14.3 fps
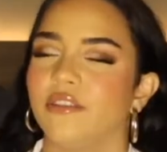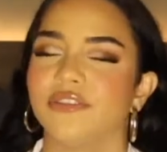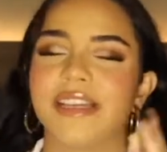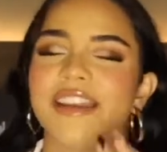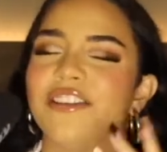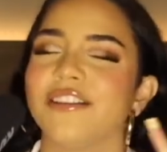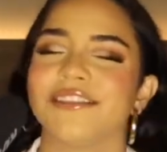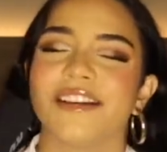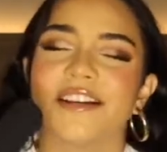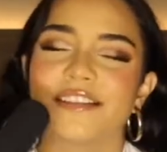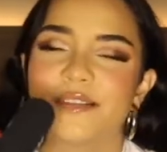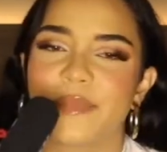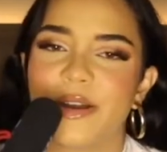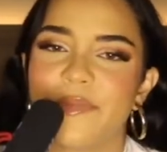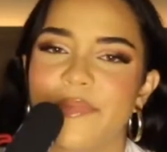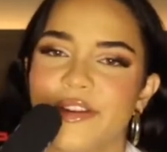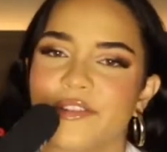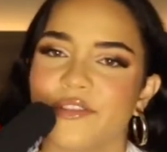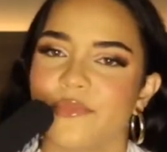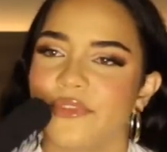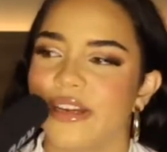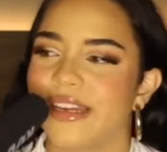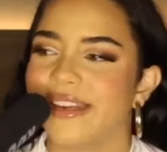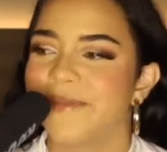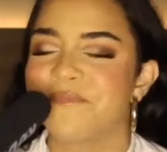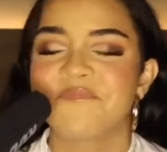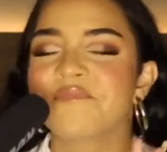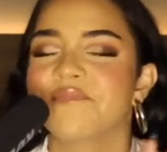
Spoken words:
o sea, not talked about, pero como que,